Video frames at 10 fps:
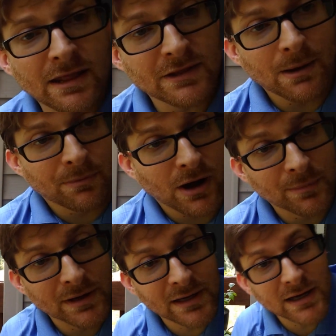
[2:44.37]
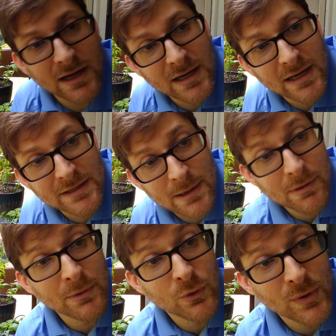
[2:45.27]
in the upcoming
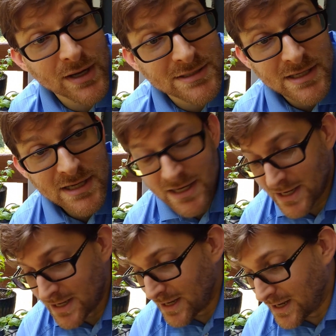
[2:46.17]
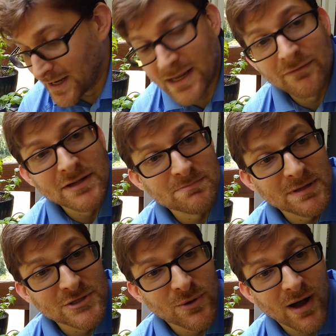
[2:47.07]
weeks. Given it's
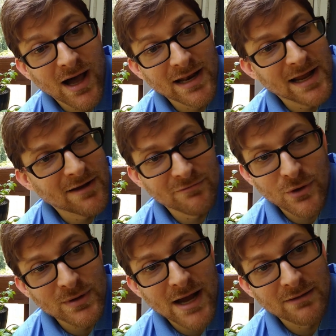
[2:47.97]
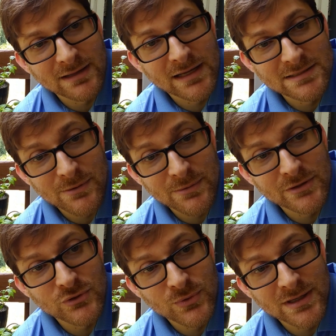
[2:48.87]
been so hot, I have no doubt that it's going